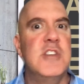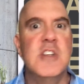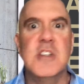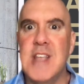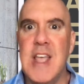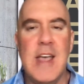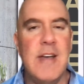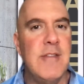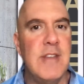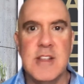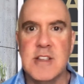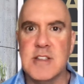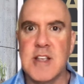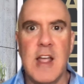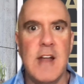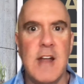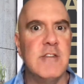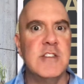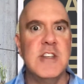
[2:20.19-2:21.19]
just having this
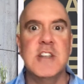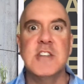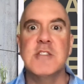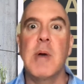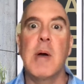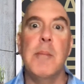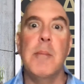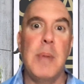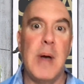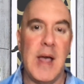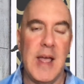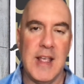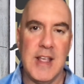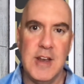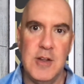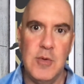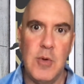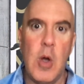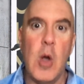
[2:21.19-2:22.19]
conversation about
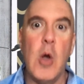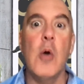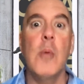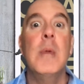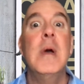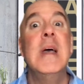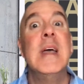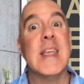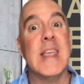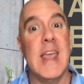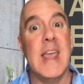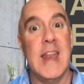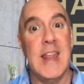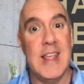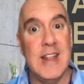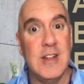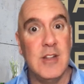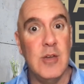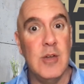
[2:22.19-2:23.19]
buying a new home,
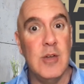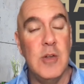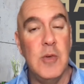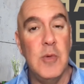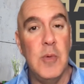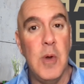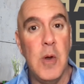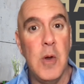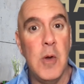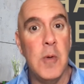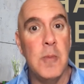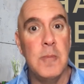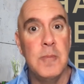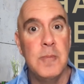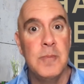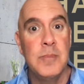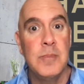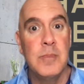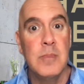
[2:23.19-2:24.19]
getting into a new
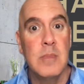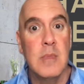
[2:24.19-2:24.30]
home,